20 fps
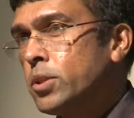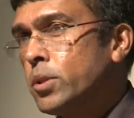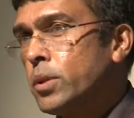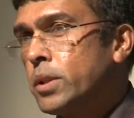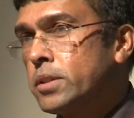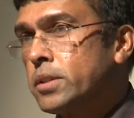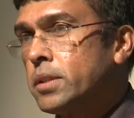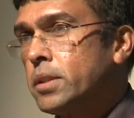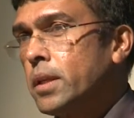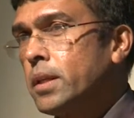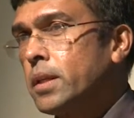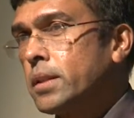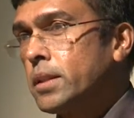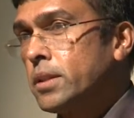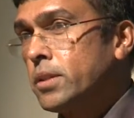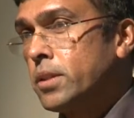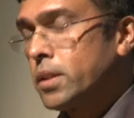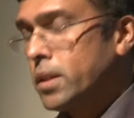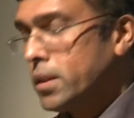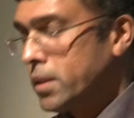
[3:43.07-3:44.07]
your
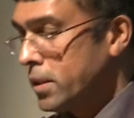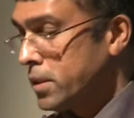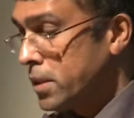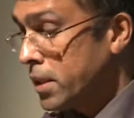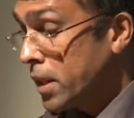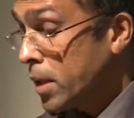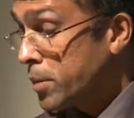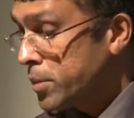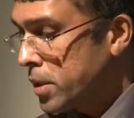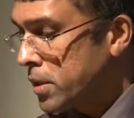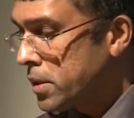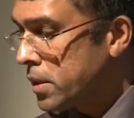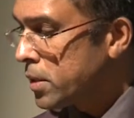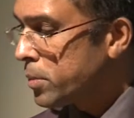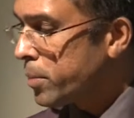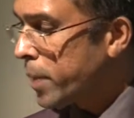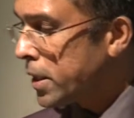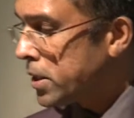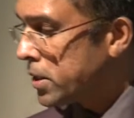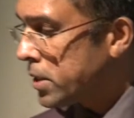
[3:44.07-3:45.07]
circumstances might